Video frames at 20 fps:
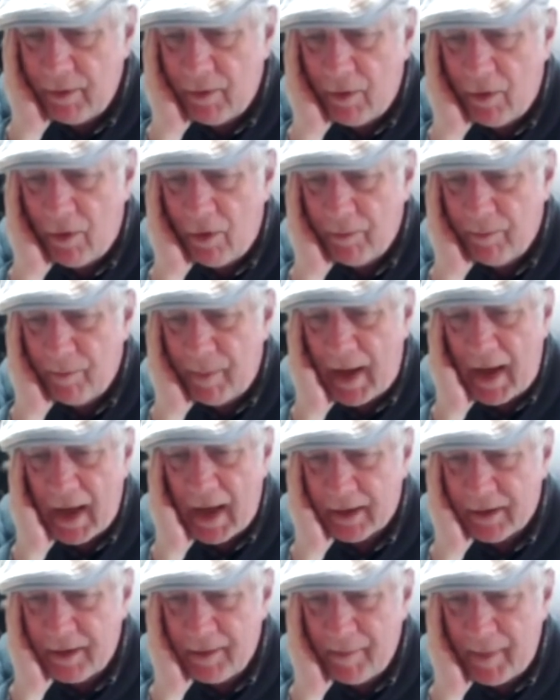hold
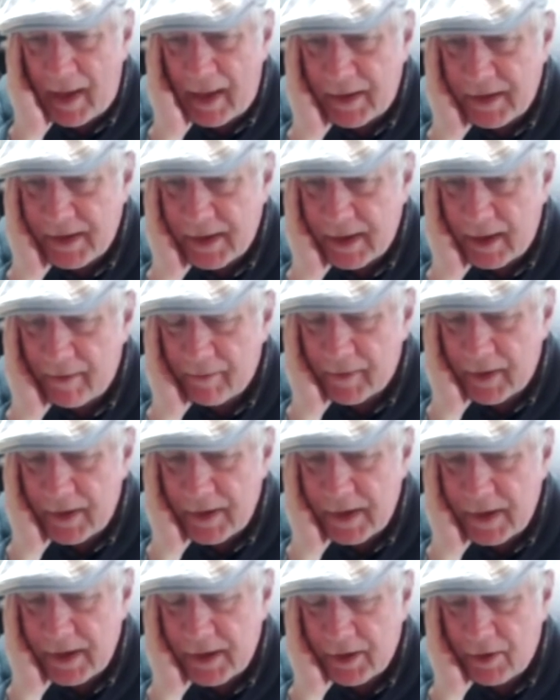back the bad stuff
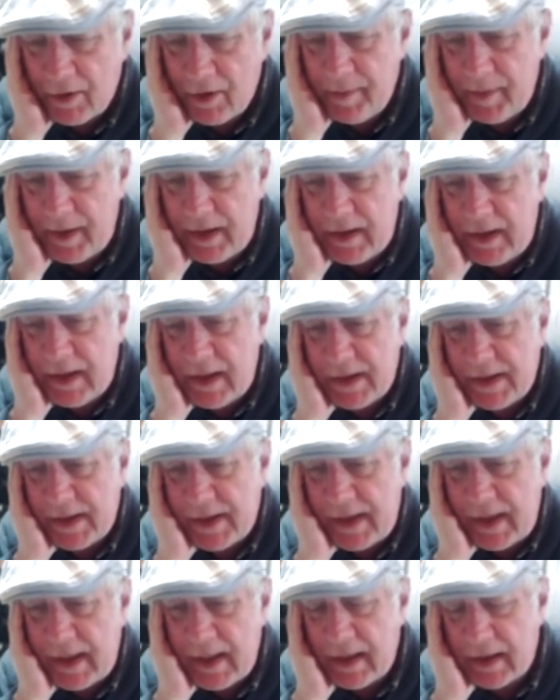because it's going to be DC
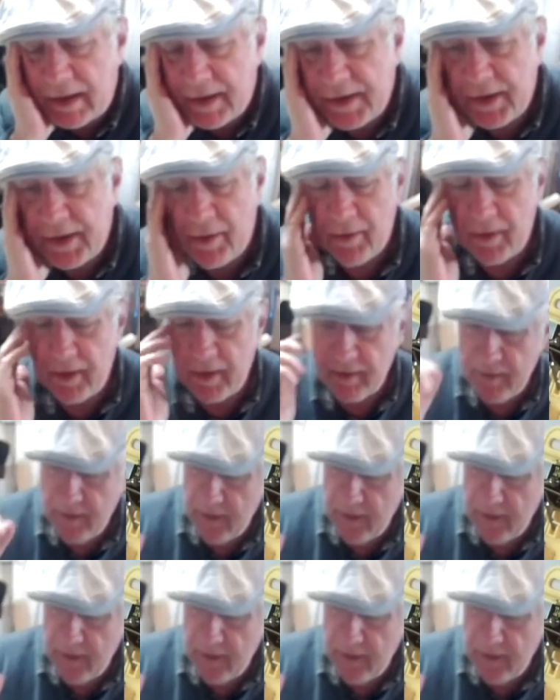in, so the